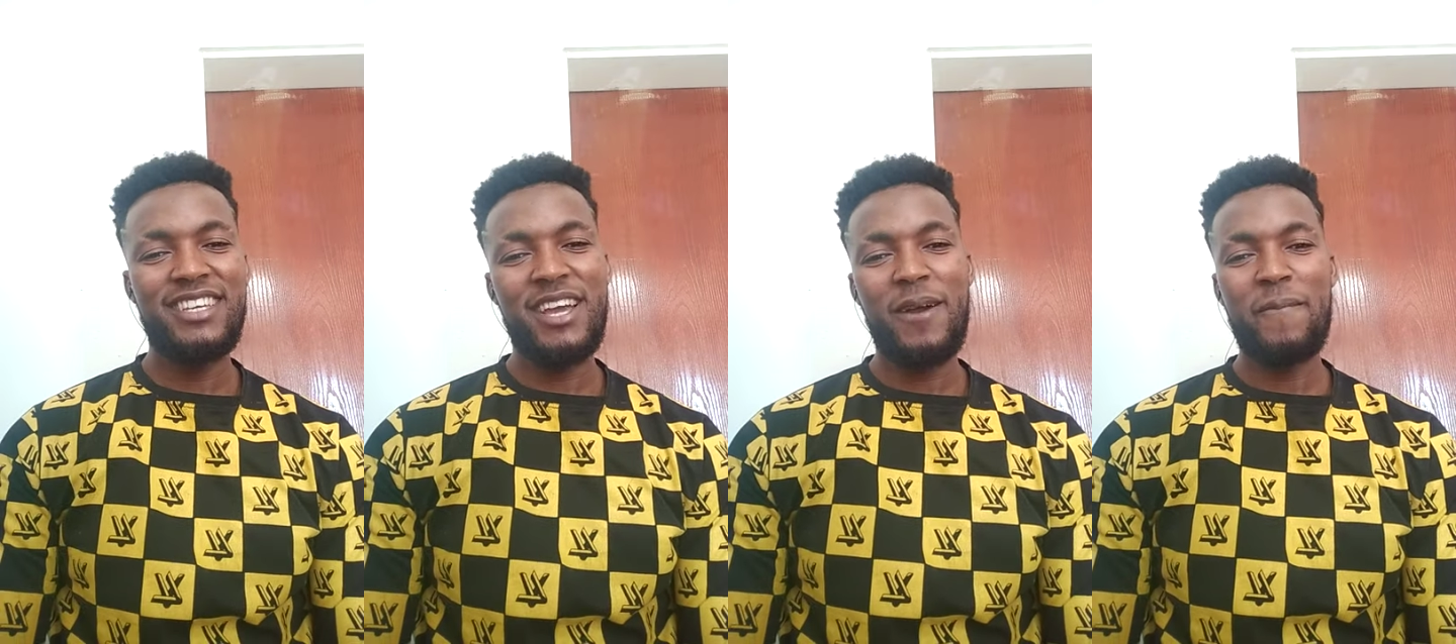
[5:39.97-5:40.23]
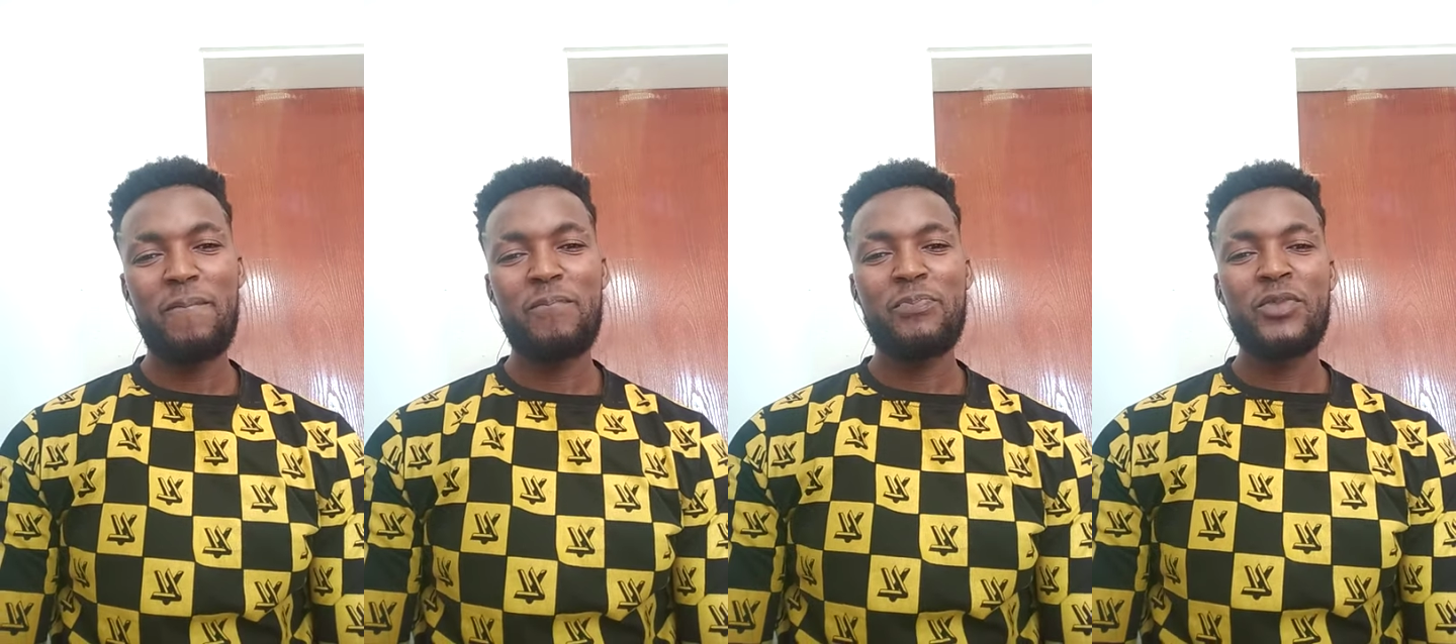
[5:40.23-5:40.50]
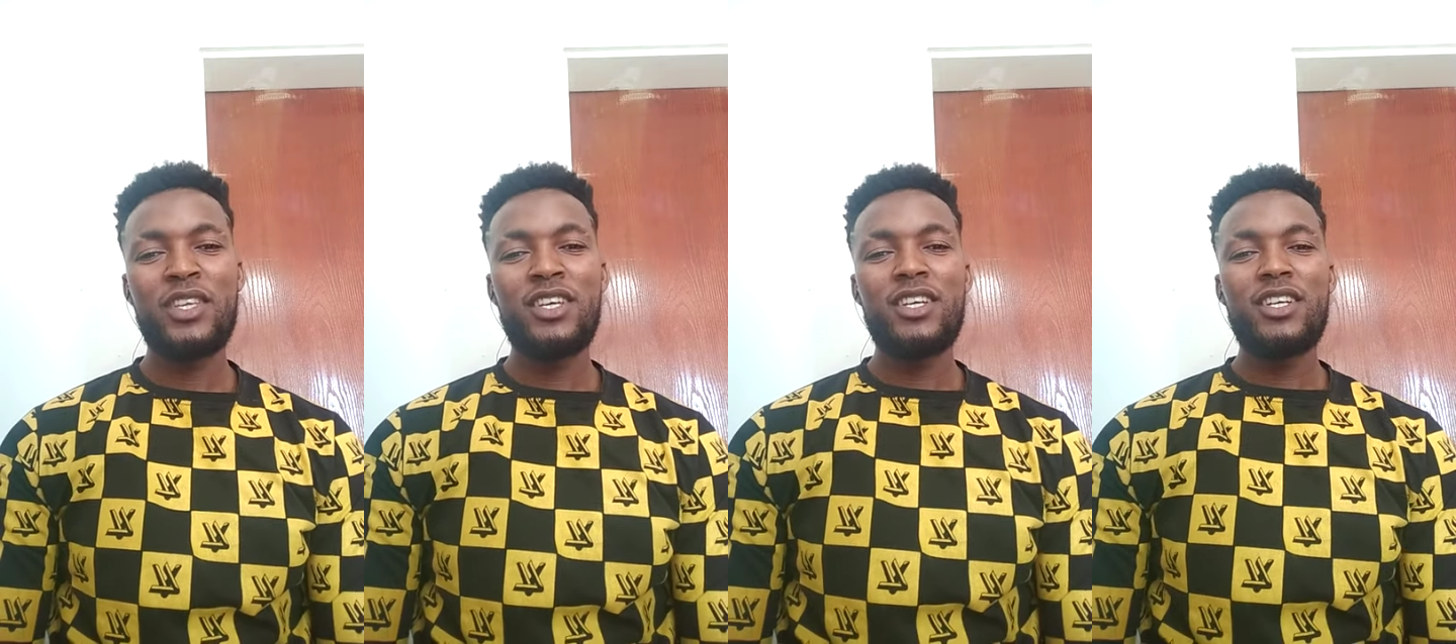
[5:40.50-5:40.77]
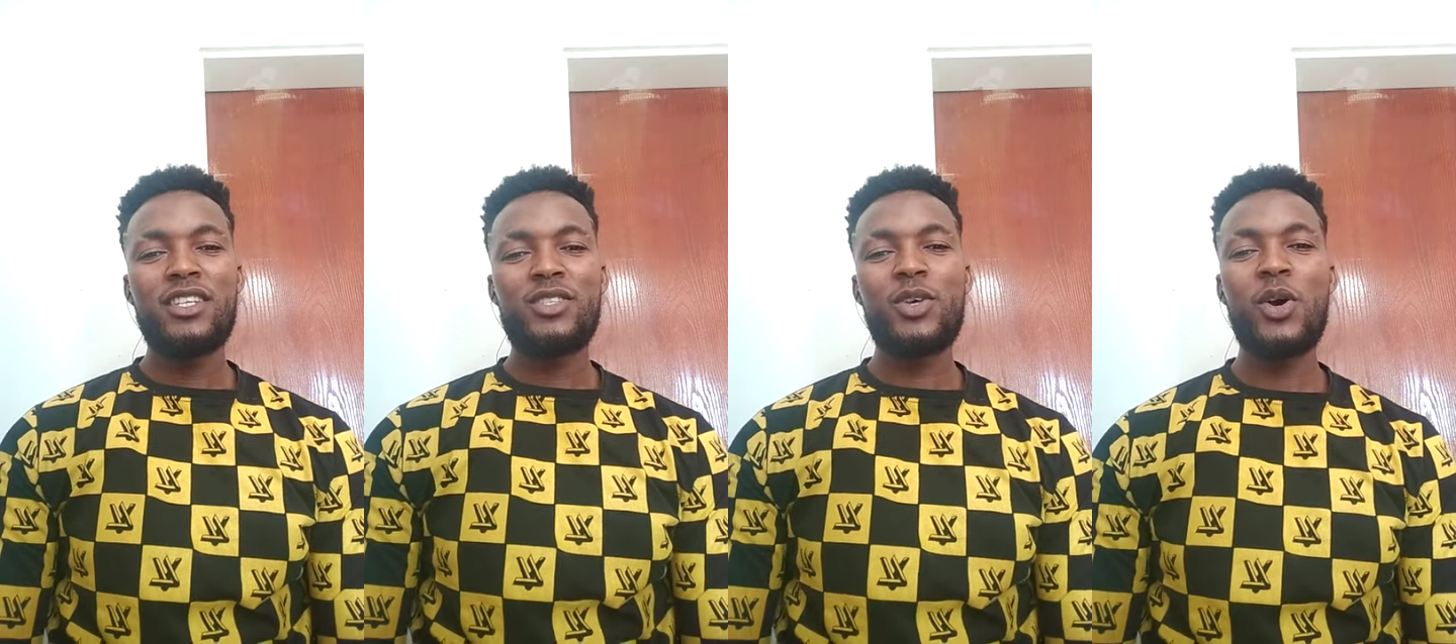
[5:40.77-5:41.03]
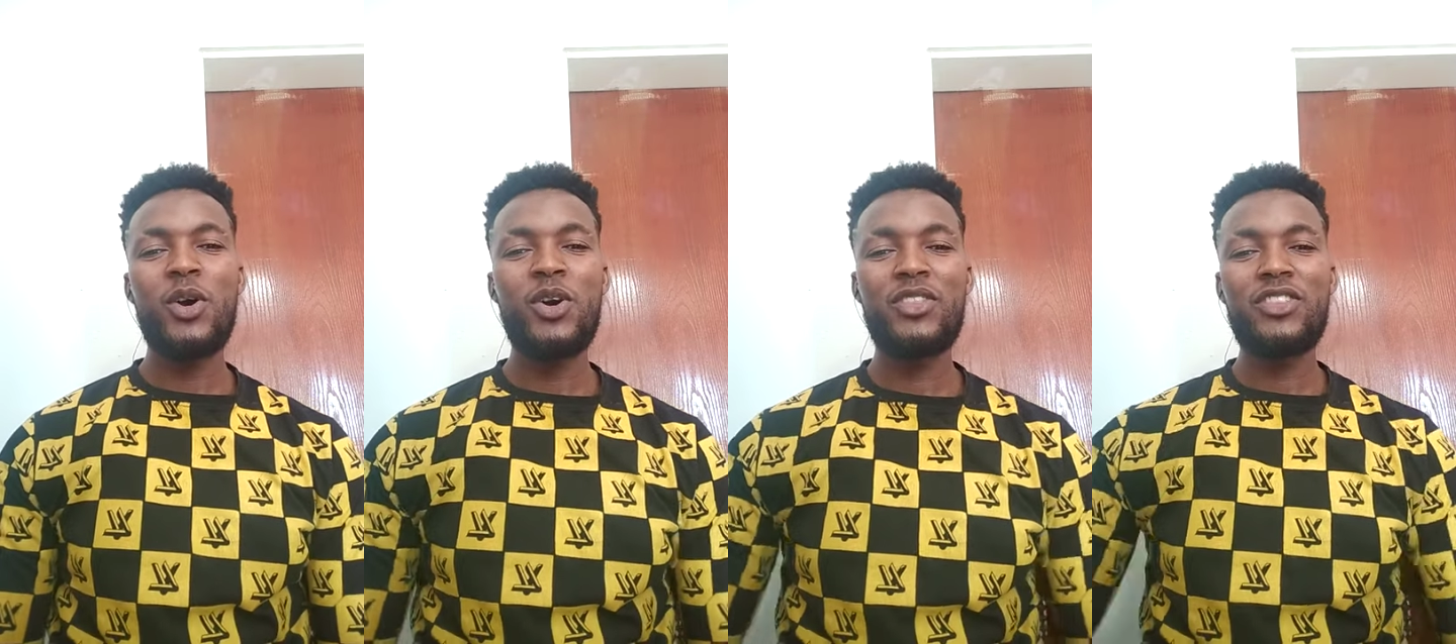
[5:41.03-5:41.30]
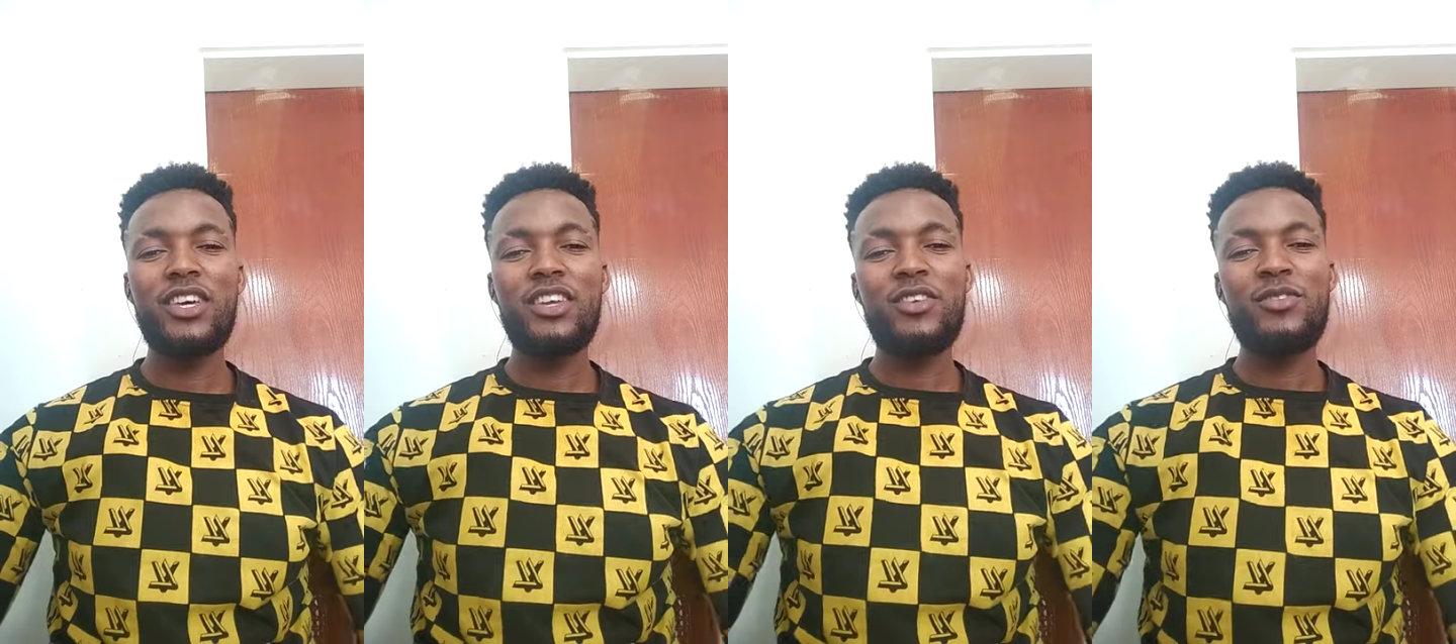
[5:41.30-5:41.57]
Yeah. So
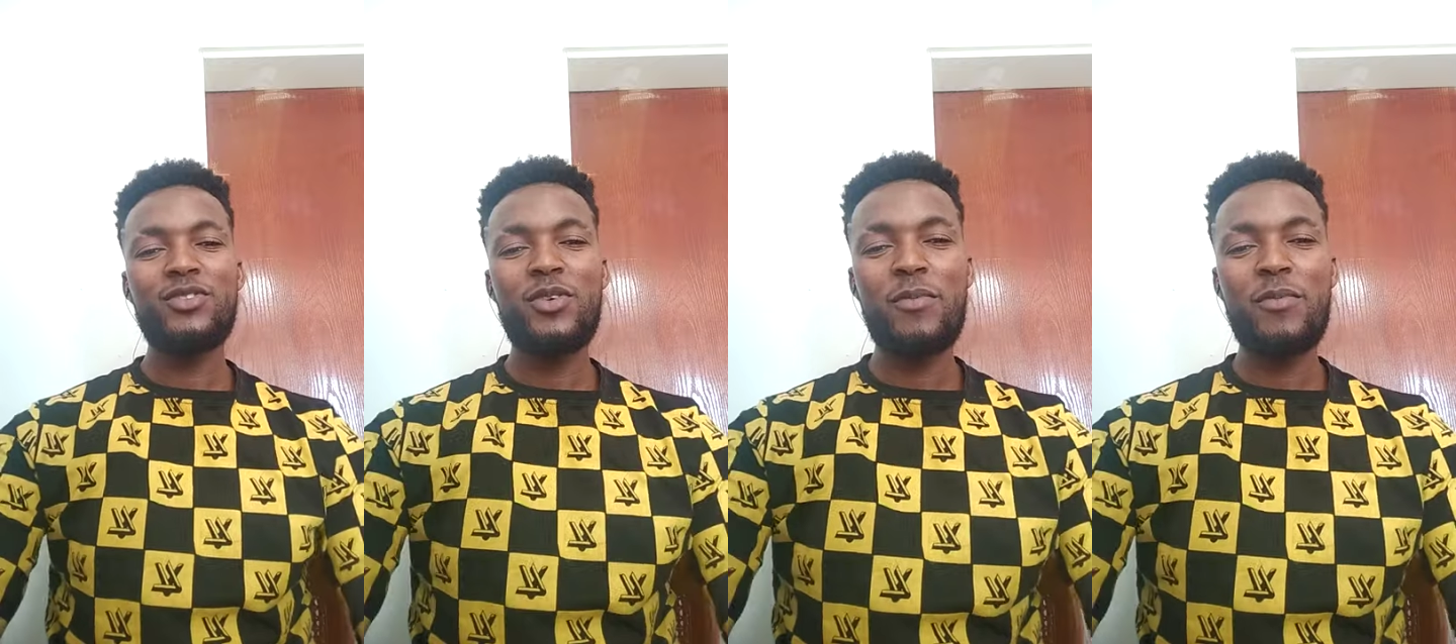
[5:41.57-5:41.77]
thank you